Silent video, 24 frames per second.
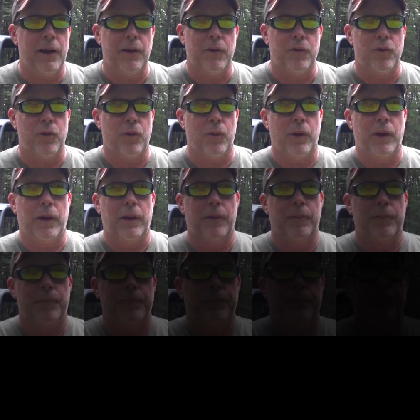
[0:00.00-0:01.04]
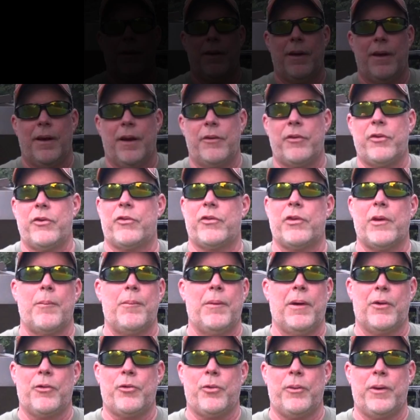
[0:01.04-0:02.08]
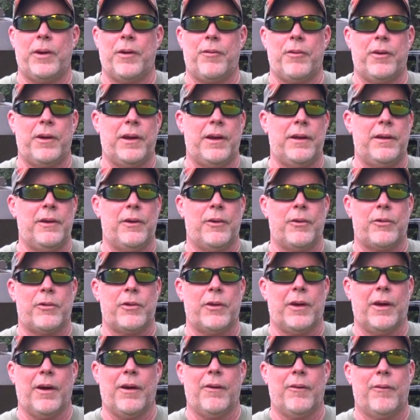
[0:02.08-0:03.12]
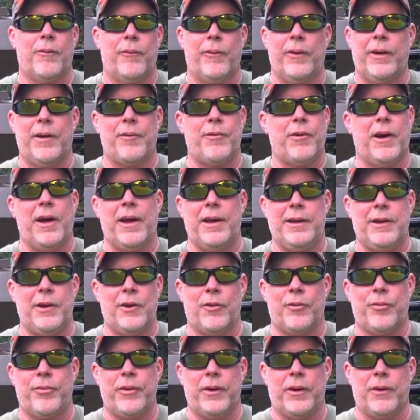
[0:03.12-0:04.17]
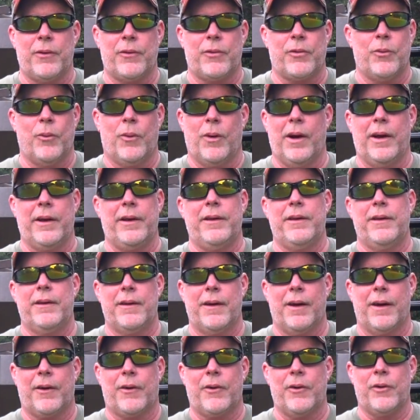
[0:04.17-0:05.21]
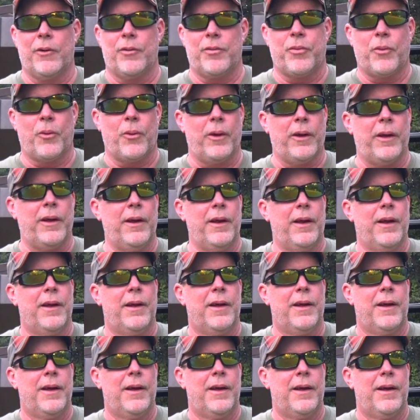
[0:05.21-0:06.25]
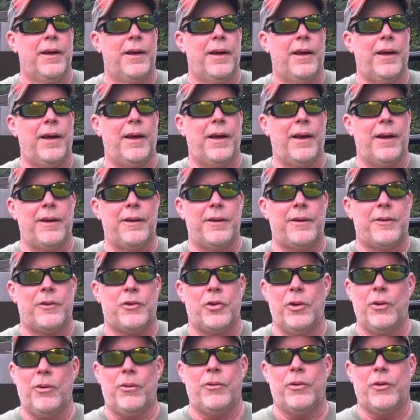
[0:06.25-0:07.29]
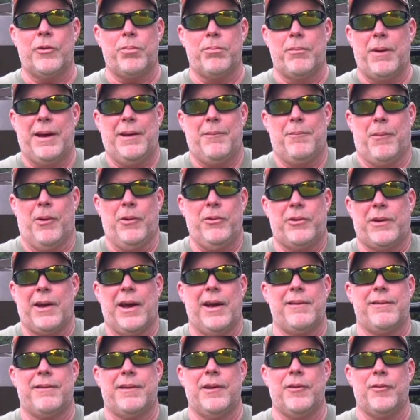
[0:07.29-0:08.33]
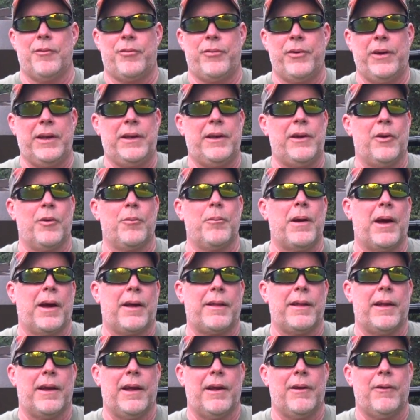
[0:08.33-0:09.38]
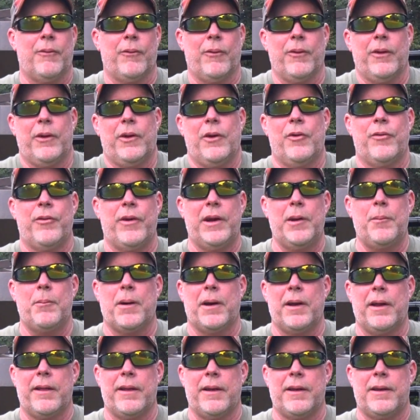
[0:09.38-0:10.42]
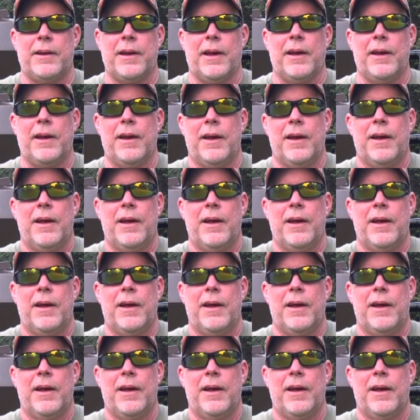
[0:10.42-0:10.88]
enjoy it. This is something else we never did years ago. We never had deer feeders. One, I couldn't afford it. And two, just most guys didn't feed deer back then. I don't really know of anybody that did.